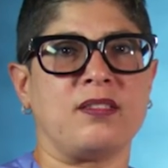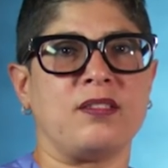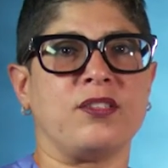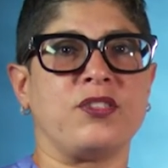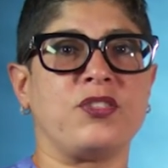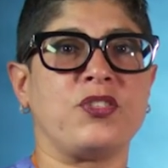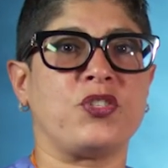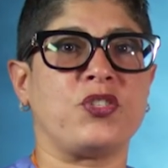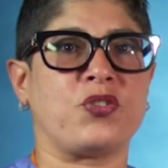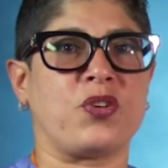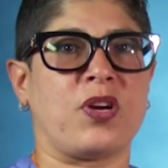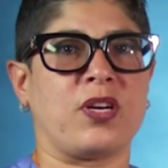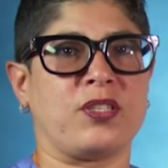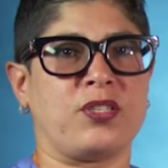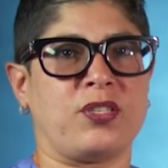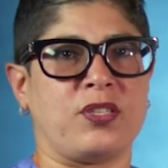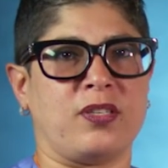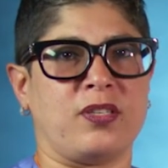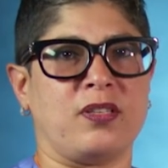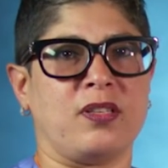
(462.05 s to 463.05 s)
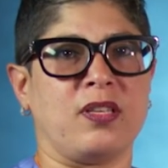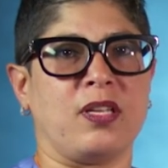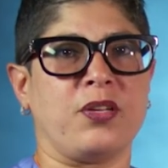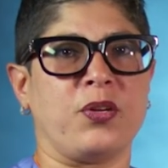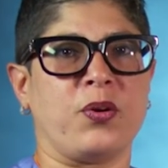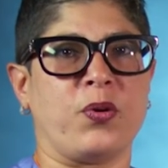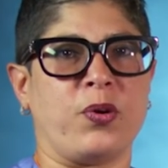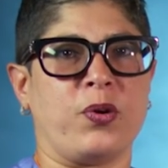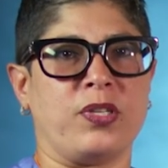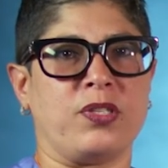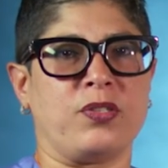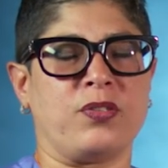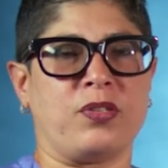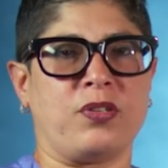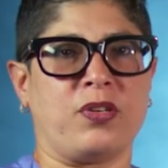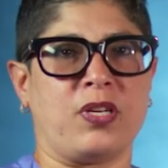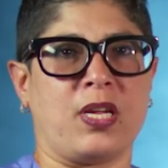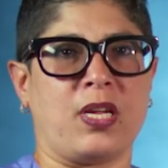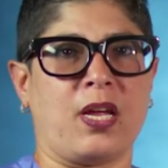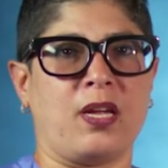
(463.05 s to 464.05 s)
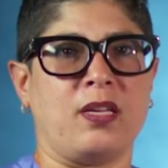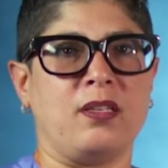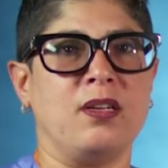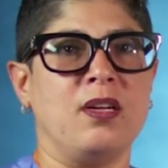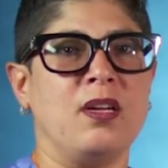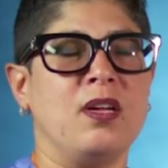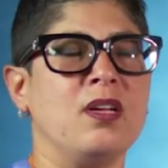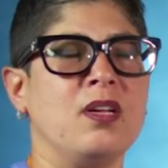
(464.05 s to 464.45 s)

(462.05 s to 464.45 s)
the structure that you're going to create.